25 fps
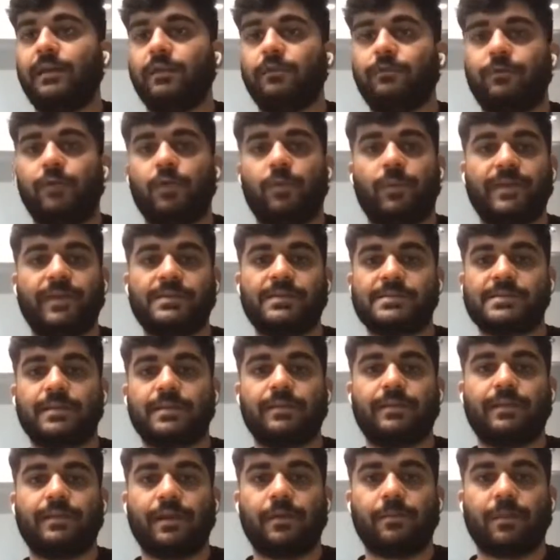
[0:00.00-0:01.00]
influencer
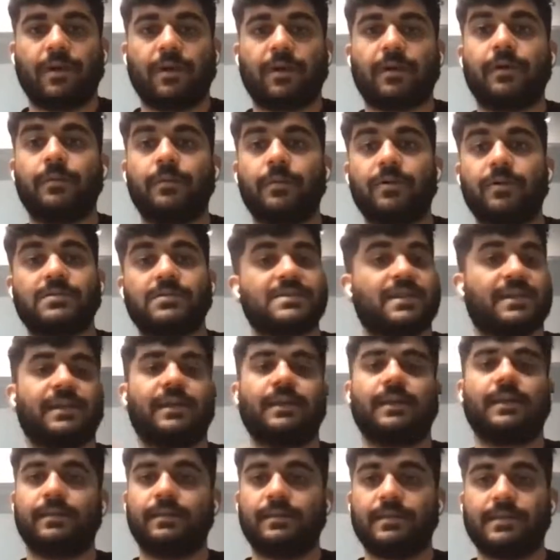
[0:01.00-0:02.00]
in that market, because
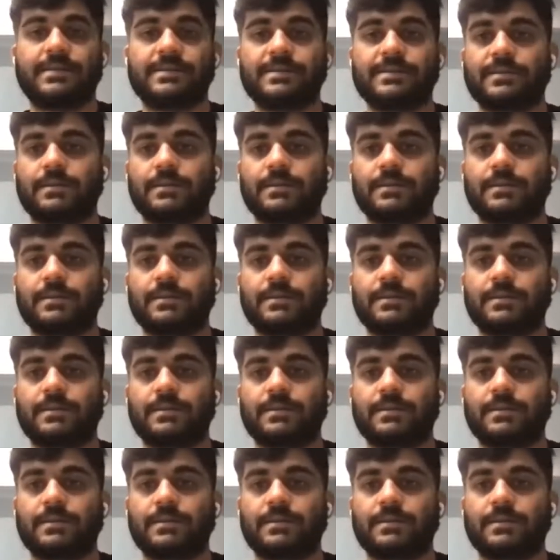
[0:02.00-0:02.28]
again, in